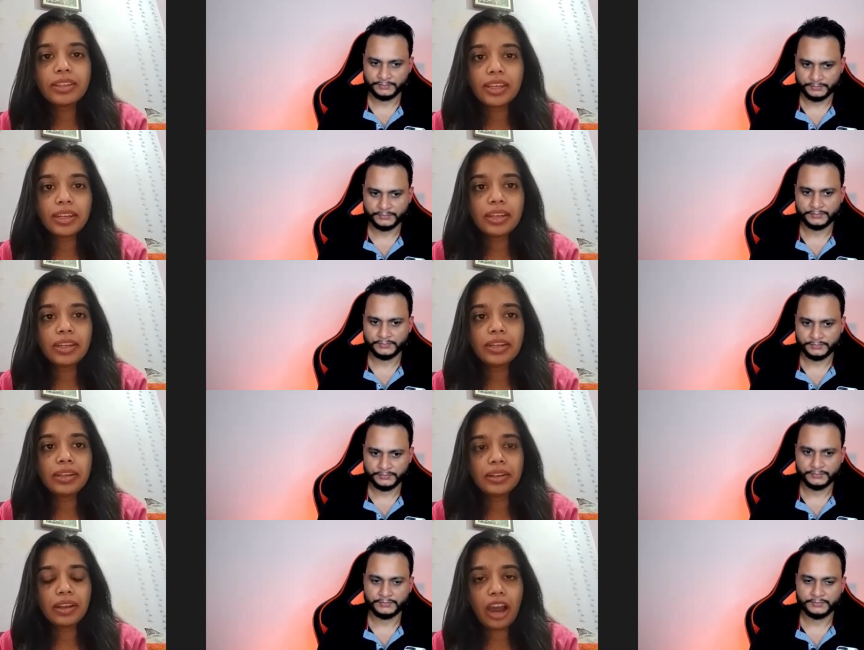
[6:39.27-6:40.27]

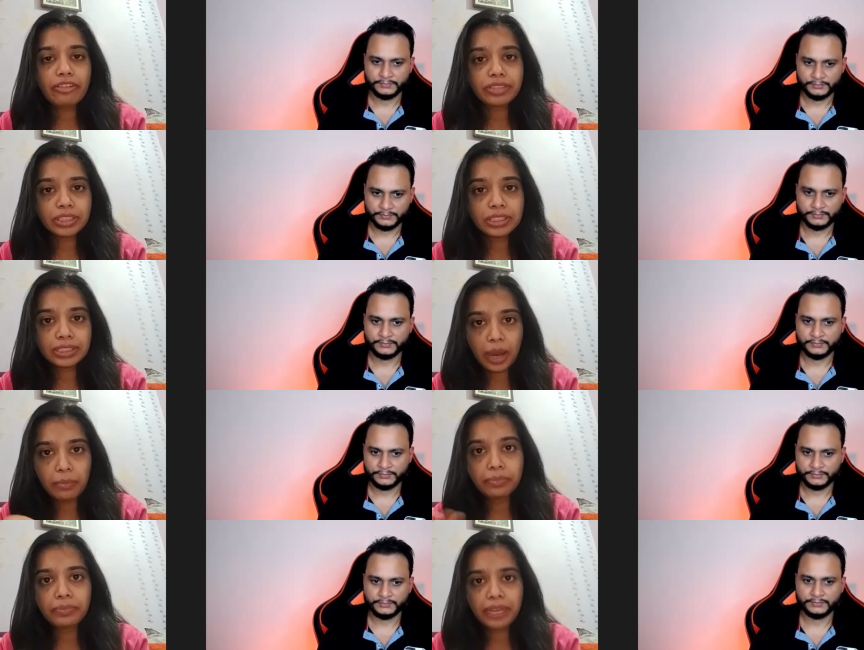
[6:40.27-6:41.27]
Speaker 1: Then after
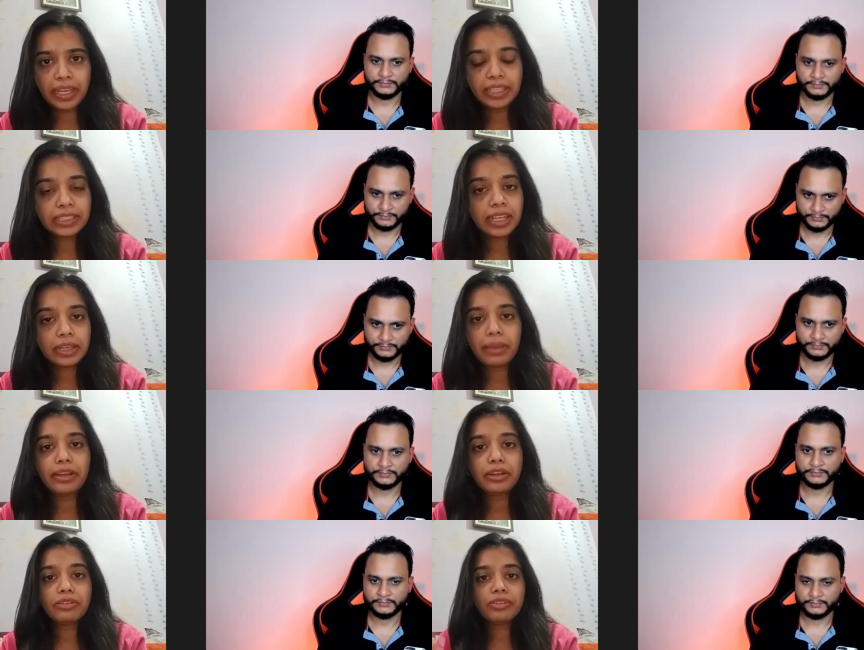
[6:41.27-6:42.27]
some days, like
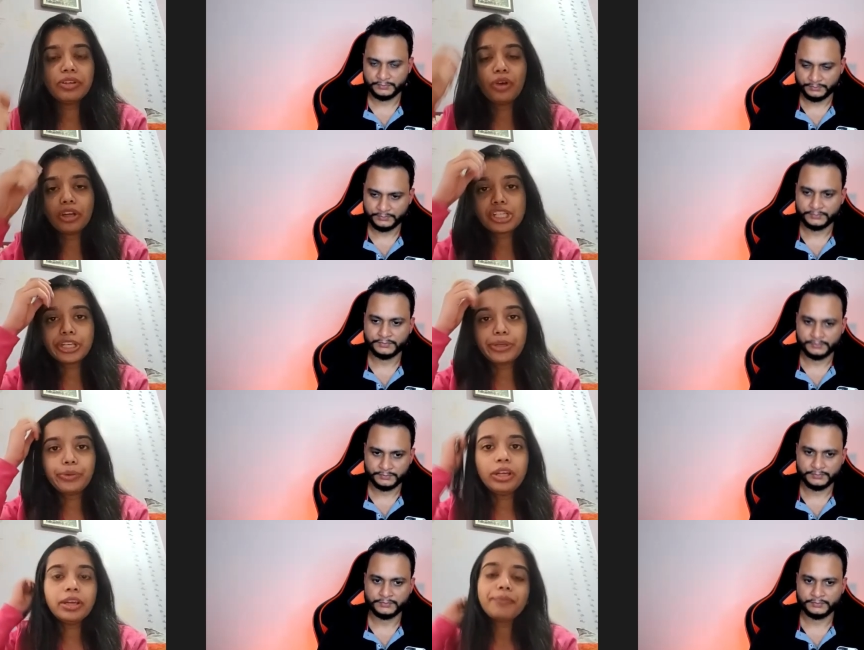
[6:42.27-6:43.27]
my interview got
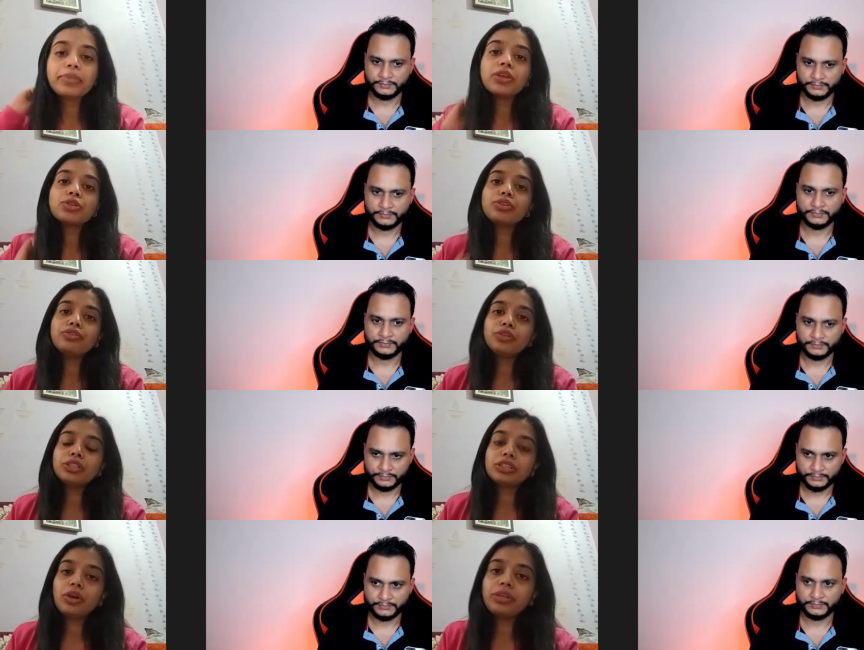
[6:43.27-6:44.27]
scheduled. So the
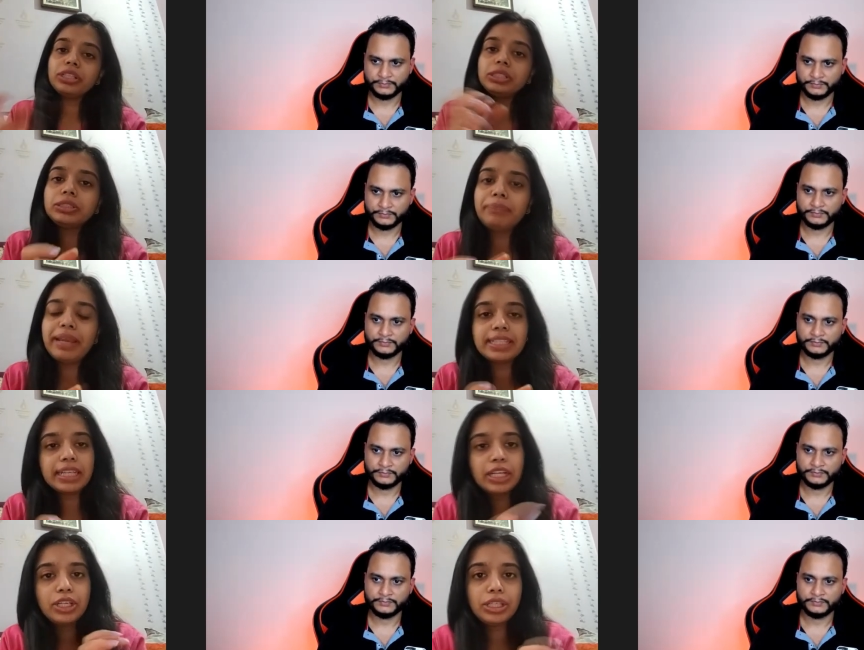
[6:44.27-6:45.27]
first round is
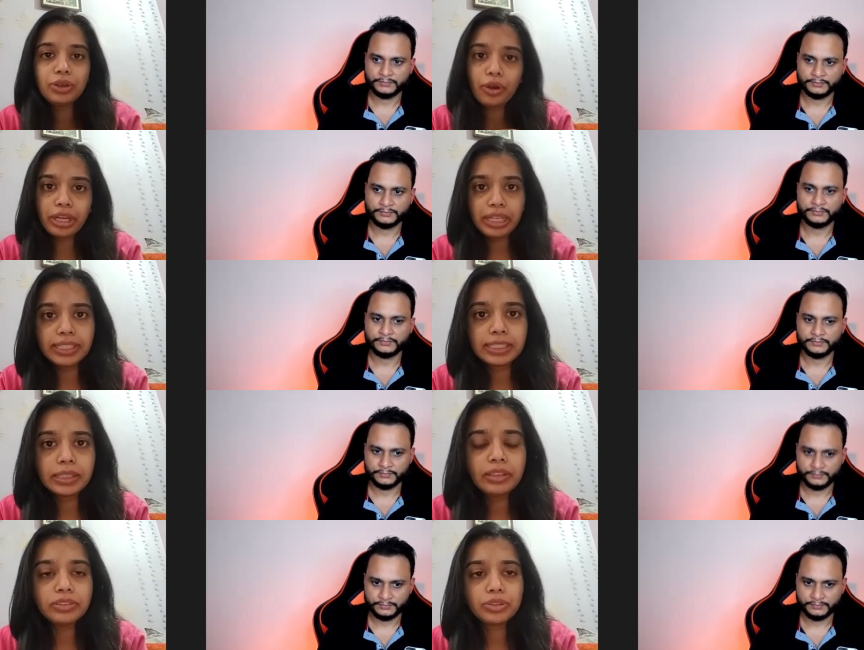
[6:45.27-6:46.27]
basically on
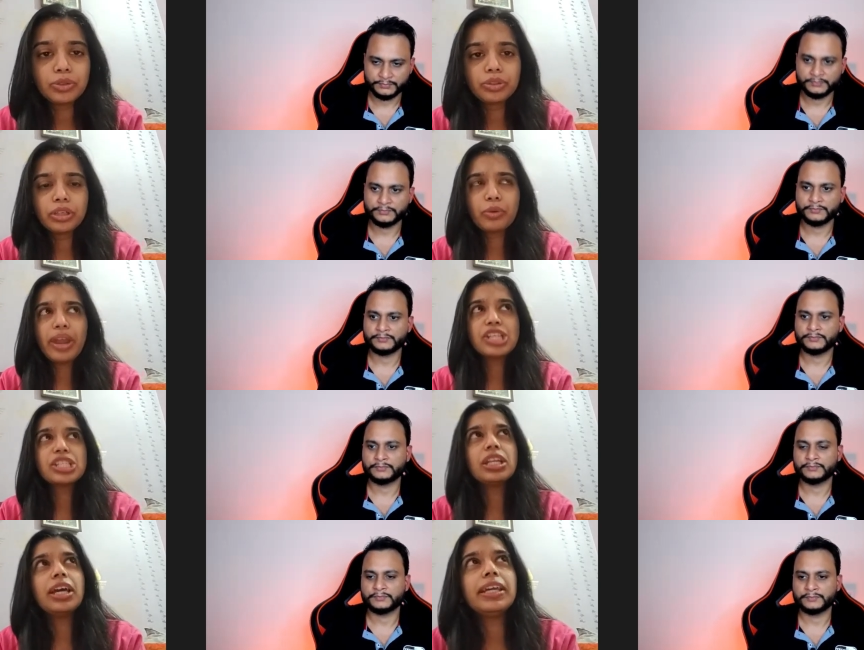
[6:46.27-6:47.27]
DSA. So the
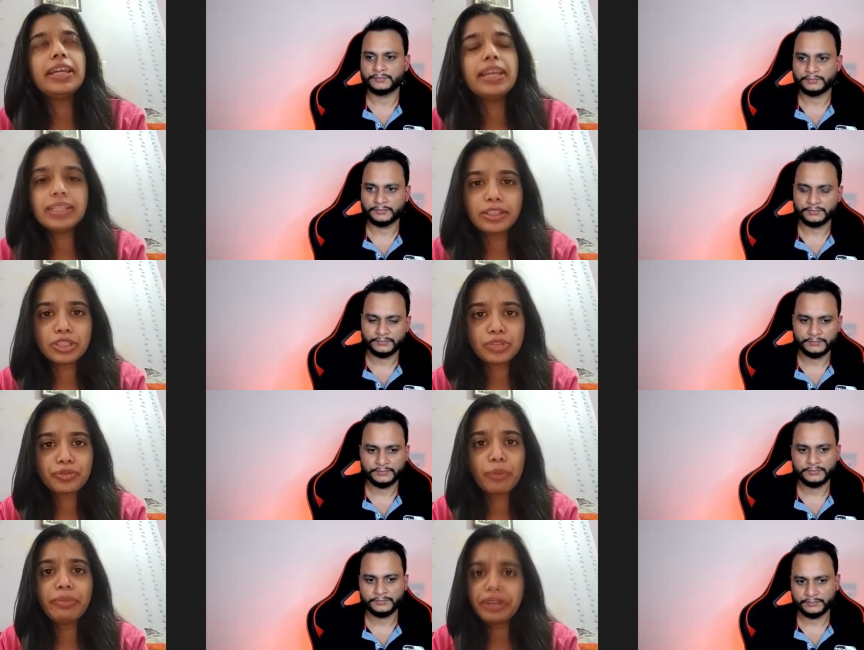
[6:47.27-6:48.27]
question, I guess it's
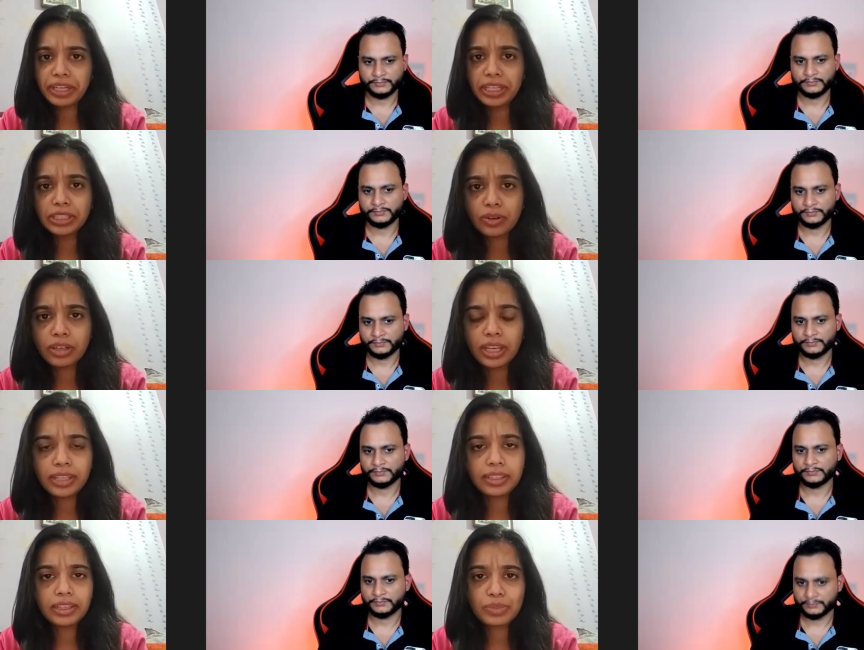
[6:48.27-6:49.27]
from trees only.
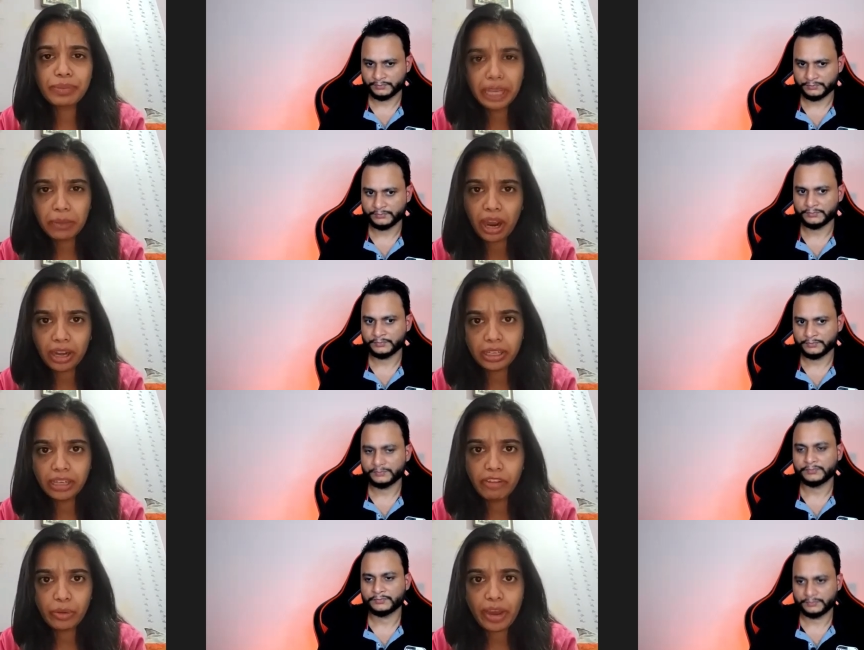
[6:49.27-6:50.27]
I think it's medium hard
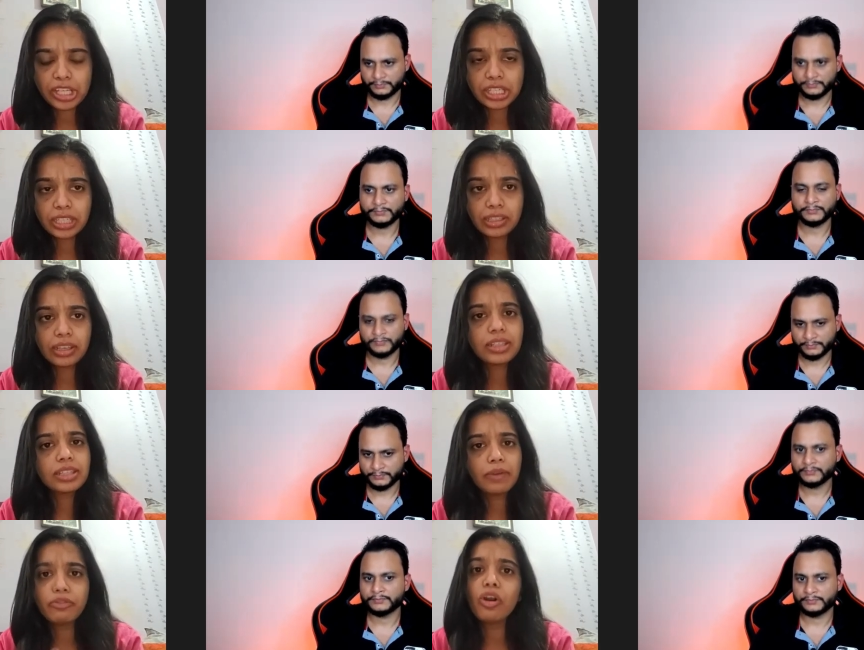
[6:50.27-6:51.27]
level questions. And there
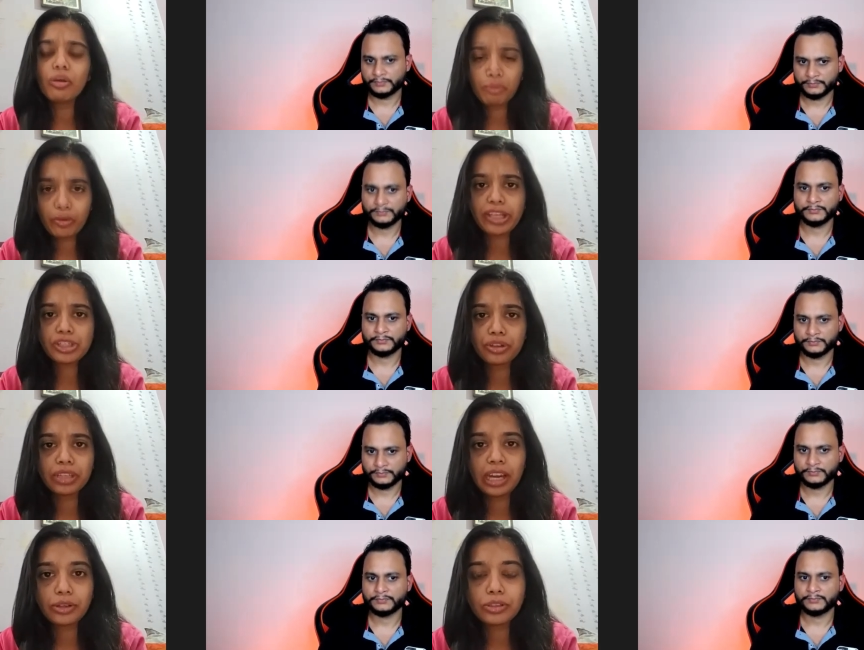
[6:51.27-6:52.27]
is some follow-up question
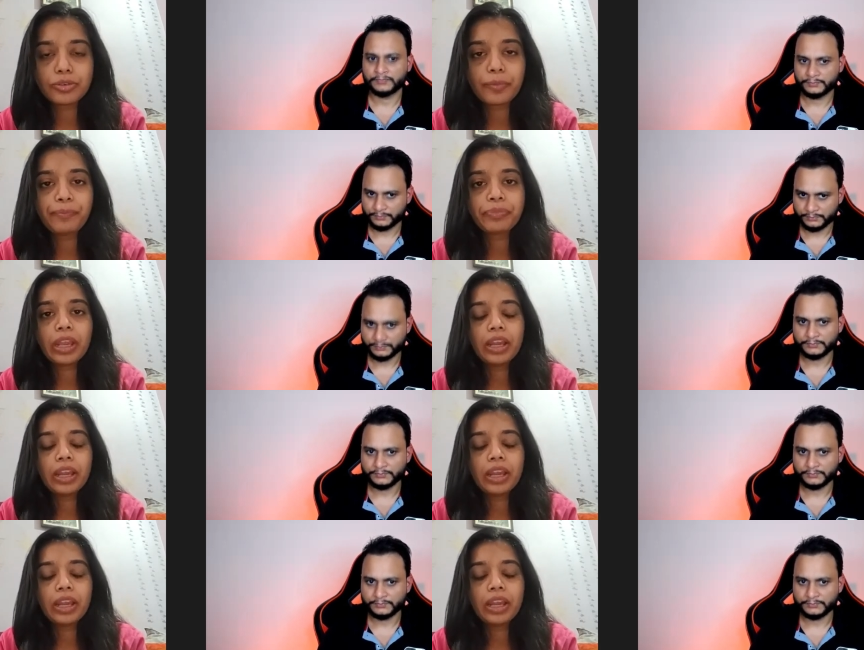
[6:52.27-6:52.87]
on that also.